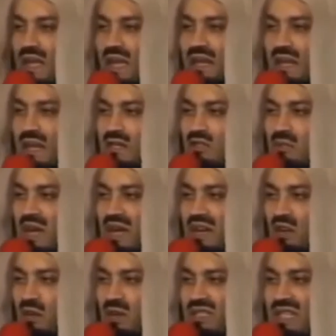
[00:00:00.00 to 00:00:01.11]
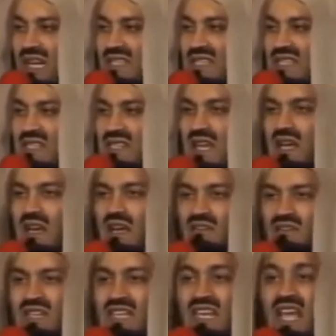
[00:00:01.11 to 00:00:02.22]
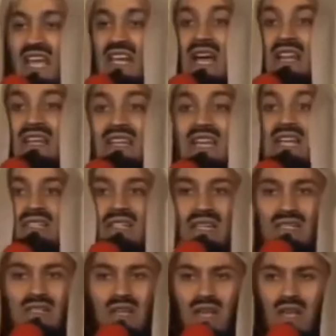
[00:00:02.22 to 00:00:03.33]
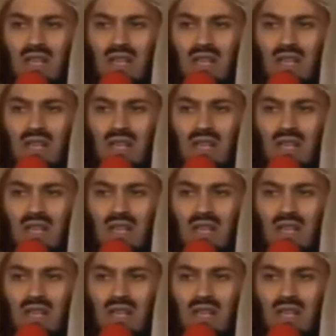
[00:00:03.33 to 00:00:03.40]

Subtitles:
And Allah subhanahu wa ta'ala says, thereafter he had other categories.